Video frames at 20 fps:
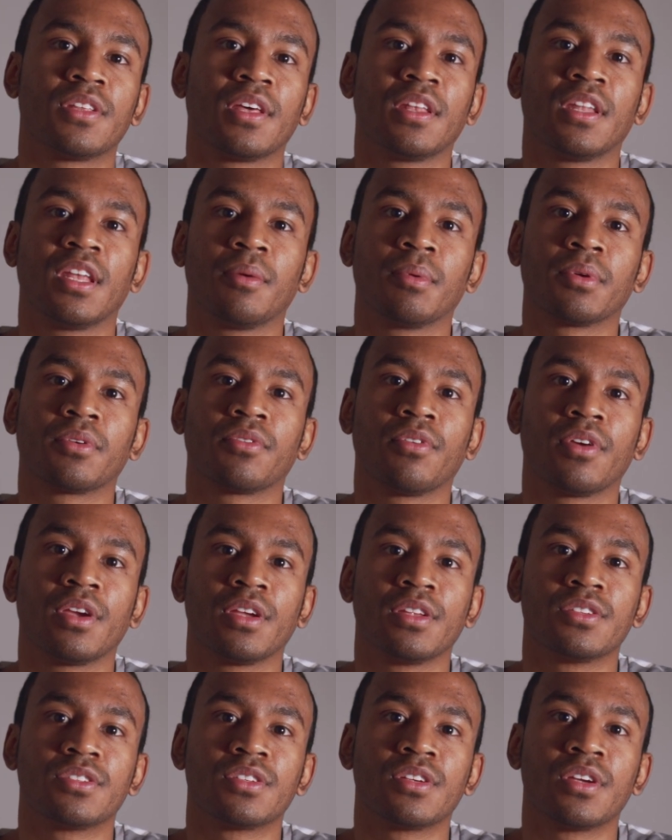dynamic
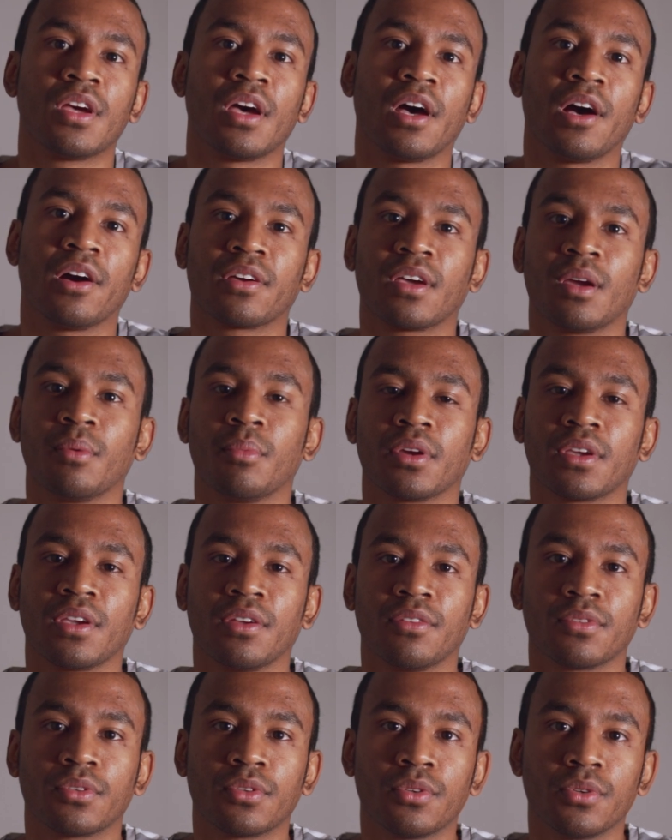range our camera
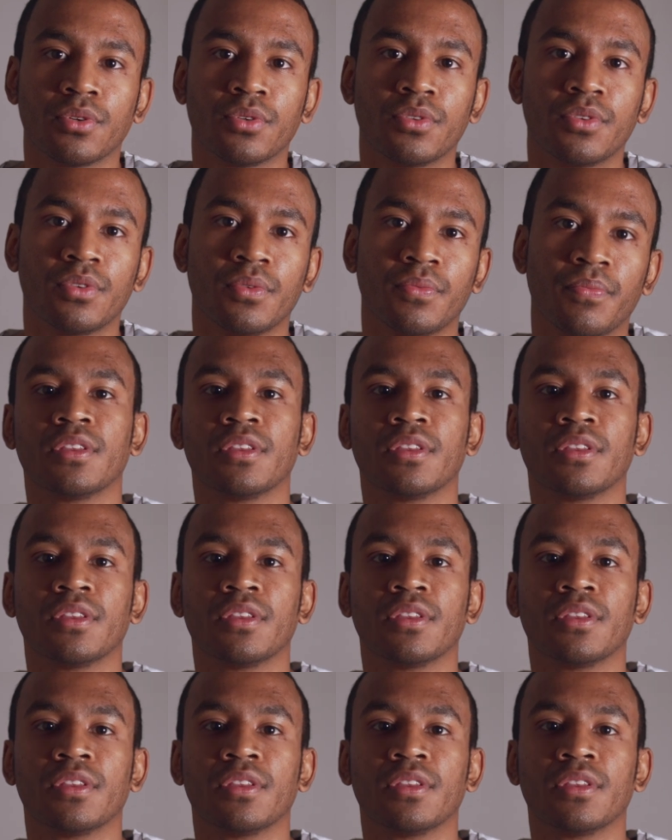can record.